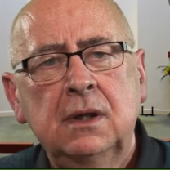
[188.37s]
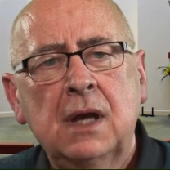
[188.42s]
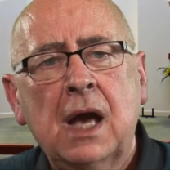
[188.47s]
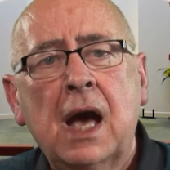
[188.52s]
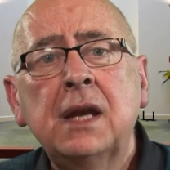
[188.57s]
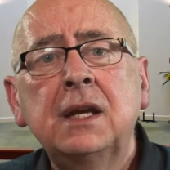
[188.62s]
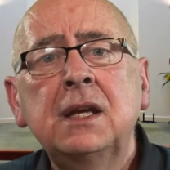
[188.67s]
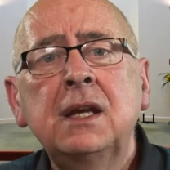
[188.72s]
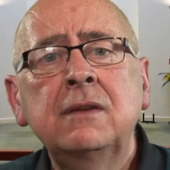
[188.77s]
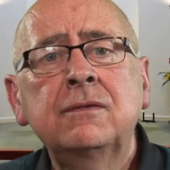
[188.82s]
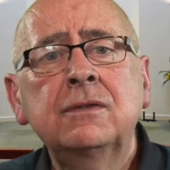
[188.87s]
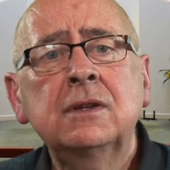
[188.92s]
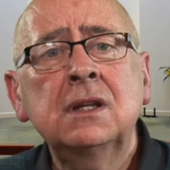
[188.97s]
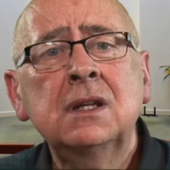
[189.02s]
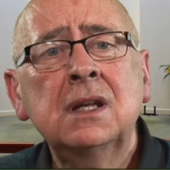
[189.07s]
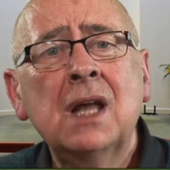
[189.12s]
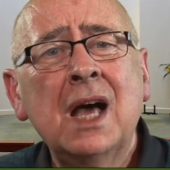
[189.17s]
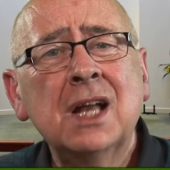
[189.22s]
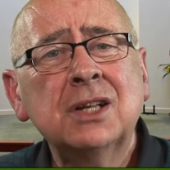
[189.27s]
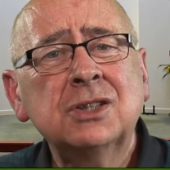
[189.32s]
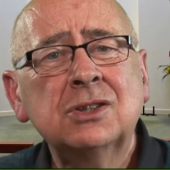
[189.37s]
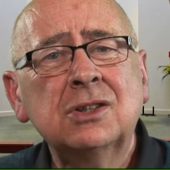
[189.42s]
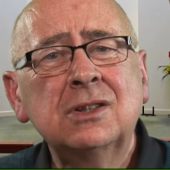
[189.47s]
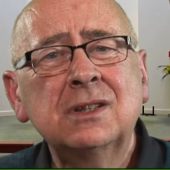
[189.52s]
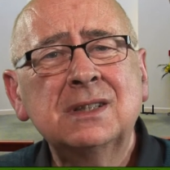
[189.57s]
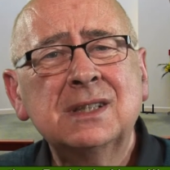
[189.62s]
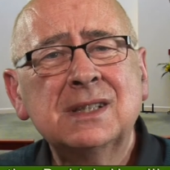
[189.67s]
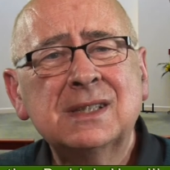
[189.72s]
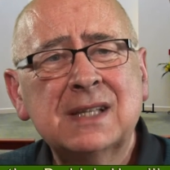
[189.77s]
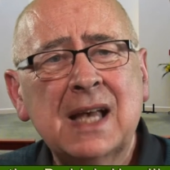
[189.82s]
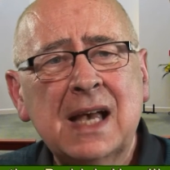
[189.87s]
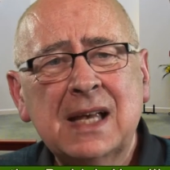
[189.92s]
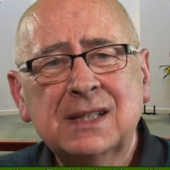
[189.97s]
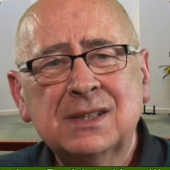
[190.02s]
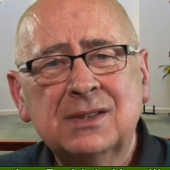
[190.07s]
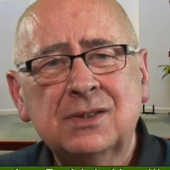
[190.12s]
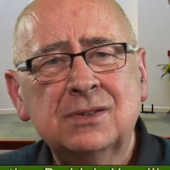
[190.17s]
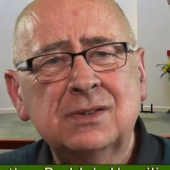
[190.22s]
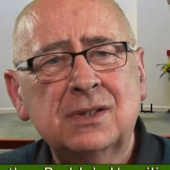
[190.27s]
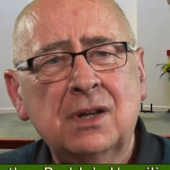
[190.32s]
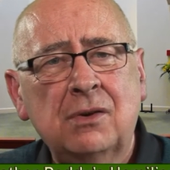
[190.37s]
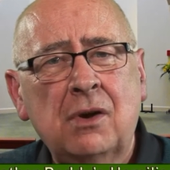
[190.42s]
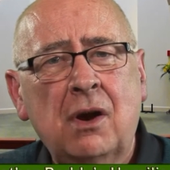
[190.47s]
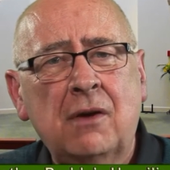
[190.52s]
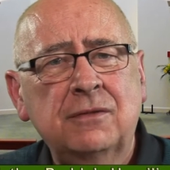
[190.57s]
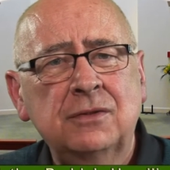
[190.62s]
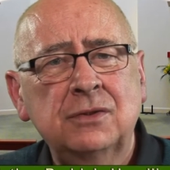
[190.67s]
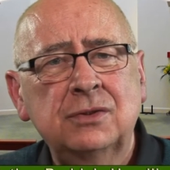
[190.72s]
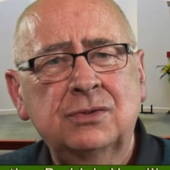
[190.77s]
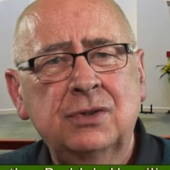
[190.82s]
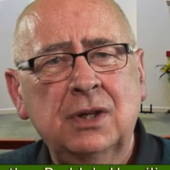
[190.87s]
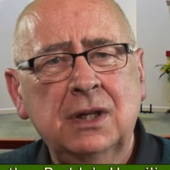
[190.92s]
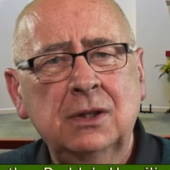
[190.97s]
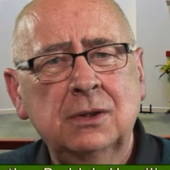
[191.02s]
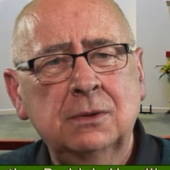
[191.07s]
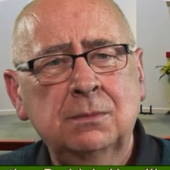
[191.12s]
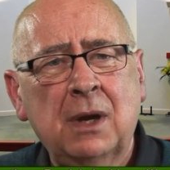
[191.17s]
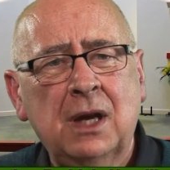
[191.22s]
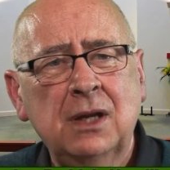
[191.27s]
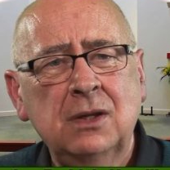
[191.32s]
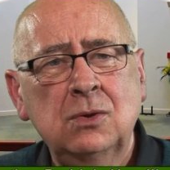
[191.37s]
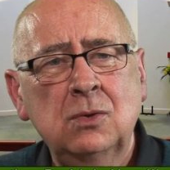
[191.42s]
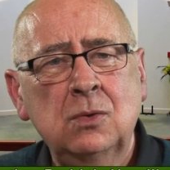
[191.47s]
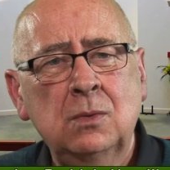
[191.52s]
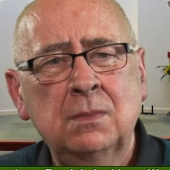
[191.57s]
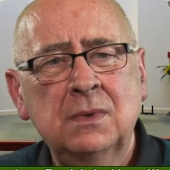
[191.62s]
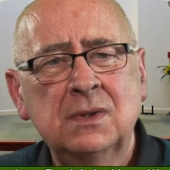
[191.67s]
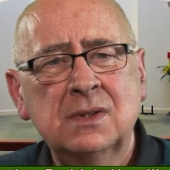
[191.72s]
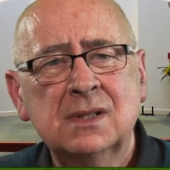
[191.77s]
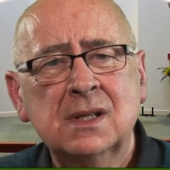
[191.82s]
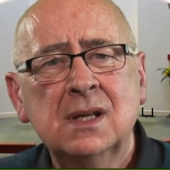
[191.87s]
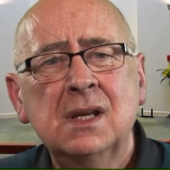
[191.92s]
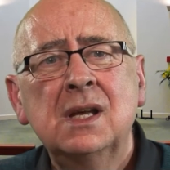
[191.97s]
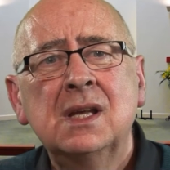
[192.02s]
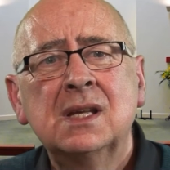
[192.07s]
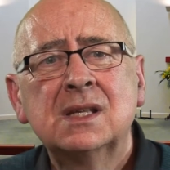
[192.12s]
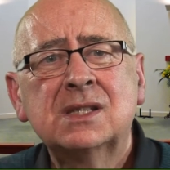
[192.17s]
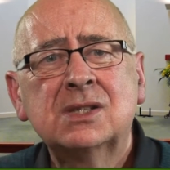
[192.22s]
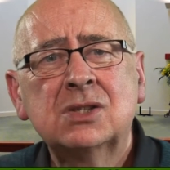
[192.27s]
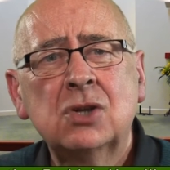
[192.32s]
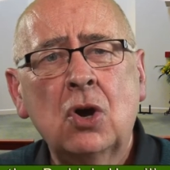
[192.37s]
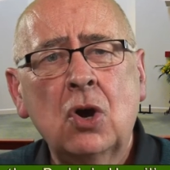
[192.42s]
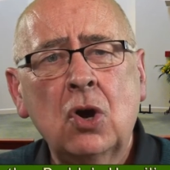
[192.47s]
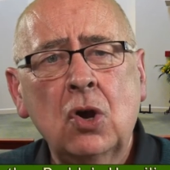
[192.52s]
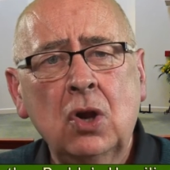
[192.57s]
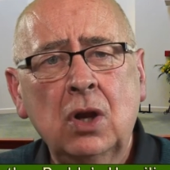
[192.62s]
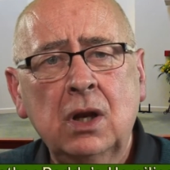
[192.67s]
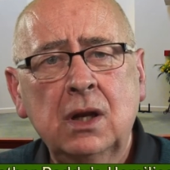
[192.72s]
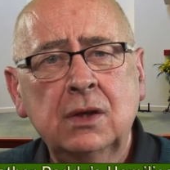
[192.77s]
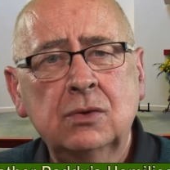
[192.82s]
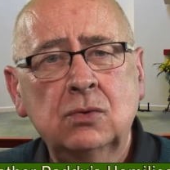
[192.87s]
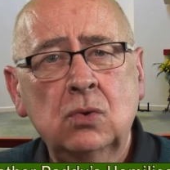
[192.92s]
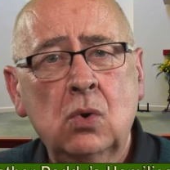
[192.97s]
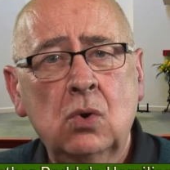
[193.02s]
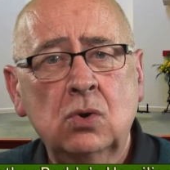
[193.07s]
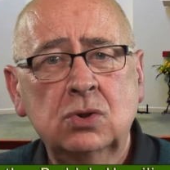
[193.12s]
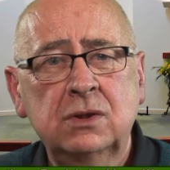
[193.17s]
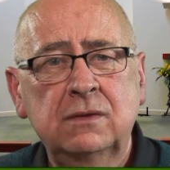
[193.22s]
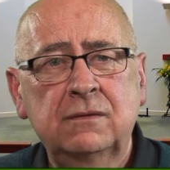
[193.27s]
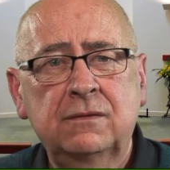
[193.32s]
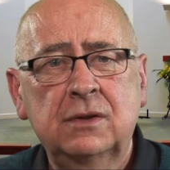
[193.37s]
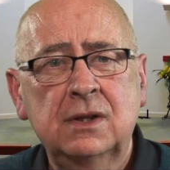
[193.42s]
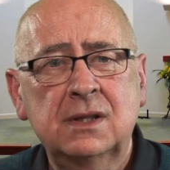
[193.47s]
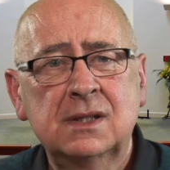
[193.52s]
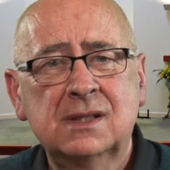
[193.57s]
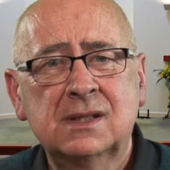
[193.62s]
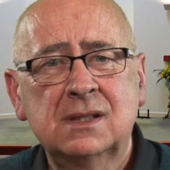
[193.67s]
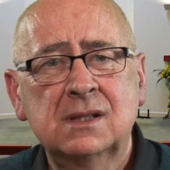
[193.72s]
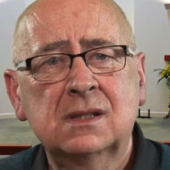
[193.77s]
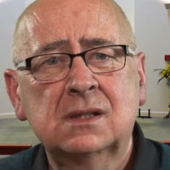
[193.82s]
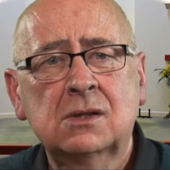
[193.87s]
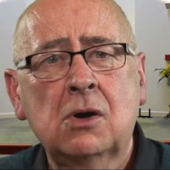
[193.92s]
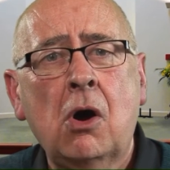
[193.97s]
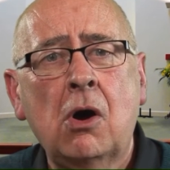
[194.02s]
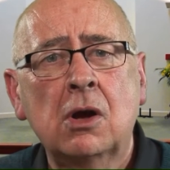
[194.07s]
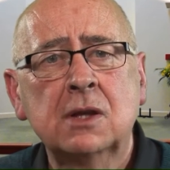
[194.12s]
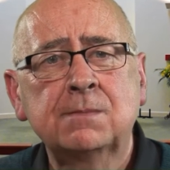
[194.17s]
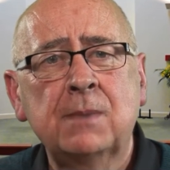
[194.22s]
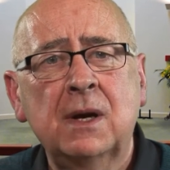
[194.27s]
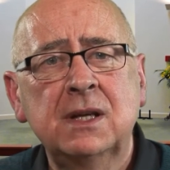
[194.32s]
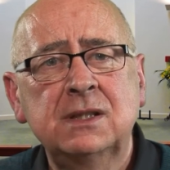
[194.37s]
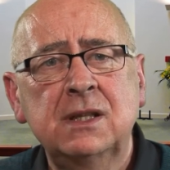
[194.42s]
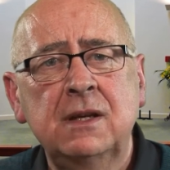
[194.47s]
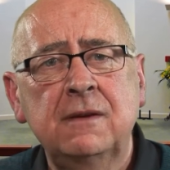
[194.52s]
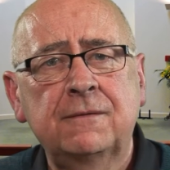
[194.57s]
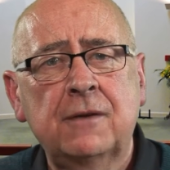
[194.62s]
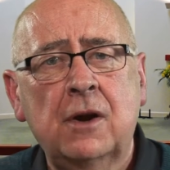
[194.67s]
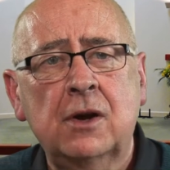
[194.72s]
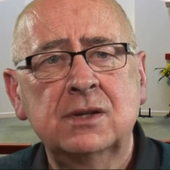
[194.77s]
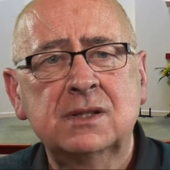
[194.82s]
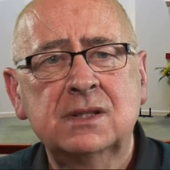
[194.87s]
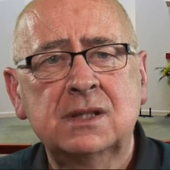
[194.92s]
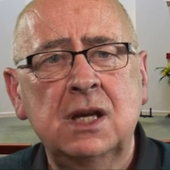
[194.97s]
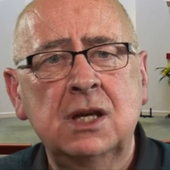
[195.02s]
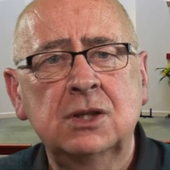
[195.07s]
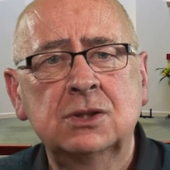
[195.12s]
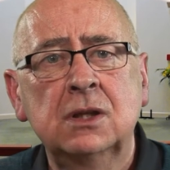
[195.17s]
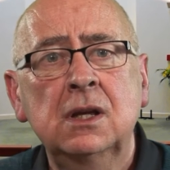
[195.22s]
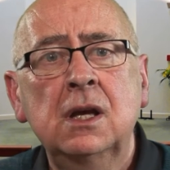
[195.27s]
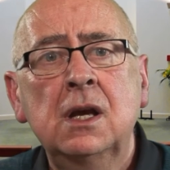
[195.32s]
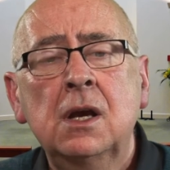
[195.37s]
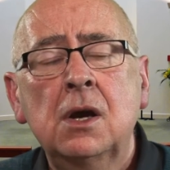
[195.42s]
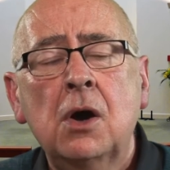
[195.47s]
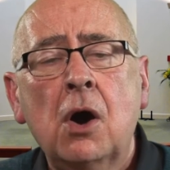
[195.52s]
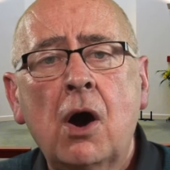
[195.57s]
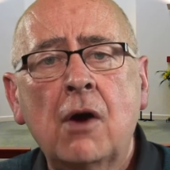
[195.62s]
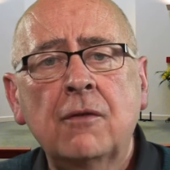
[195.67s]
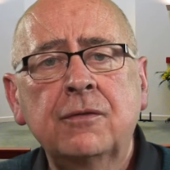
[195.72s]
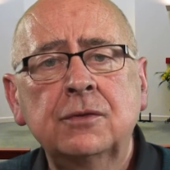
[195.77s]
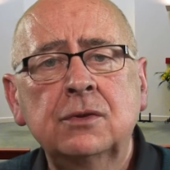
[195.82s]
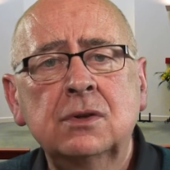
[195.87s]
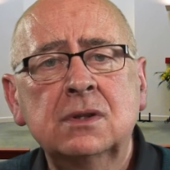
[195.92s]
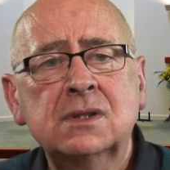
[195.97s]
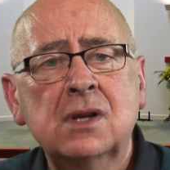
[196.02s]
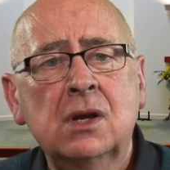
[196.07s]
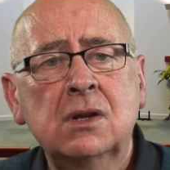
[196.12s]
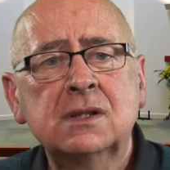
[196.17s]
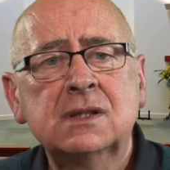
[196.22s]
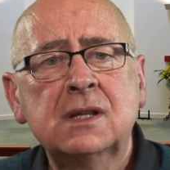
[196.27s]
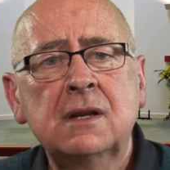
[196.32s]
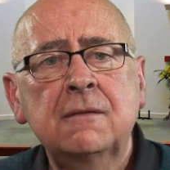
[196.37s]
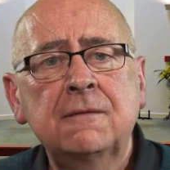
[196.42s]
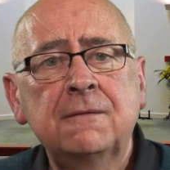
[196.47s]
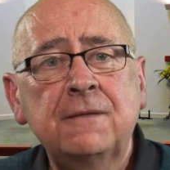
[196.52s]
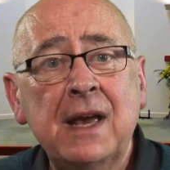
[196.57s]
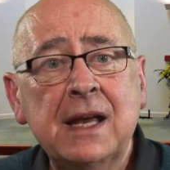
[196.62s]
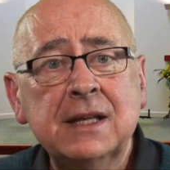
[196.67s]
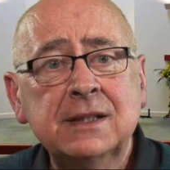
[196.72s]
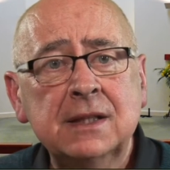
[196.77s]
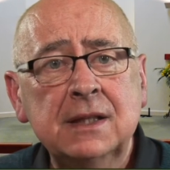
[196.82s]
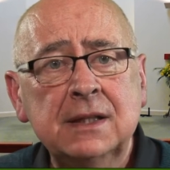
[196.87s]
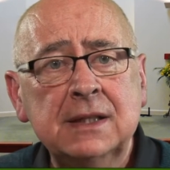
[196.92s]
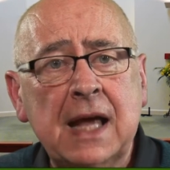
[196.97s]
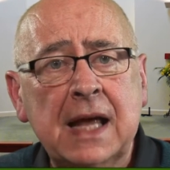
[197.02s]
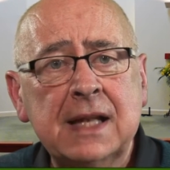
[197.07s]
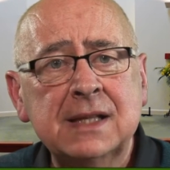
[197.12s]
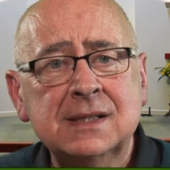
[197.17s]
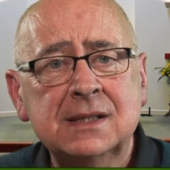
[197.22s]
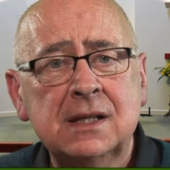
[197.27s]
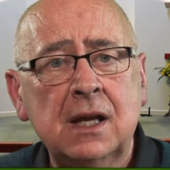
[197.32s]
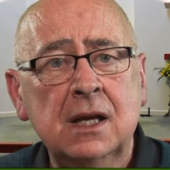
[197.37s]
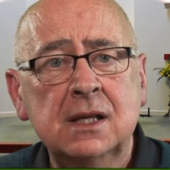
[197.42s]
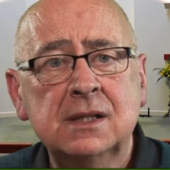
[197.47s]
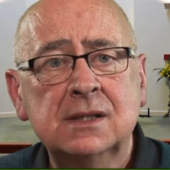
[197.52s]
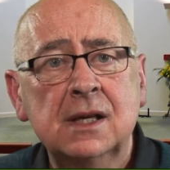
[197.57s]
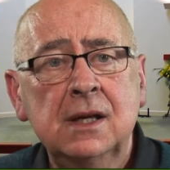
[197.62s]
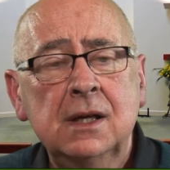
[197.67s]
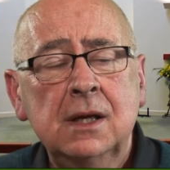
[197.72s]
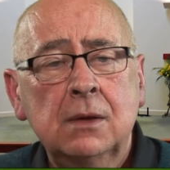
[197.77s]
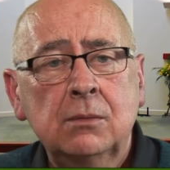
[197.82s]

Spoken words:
And even natural disasters are often triggered by humans. Soil erosion, for instance, caused by deforestation, often results in fatal landslides.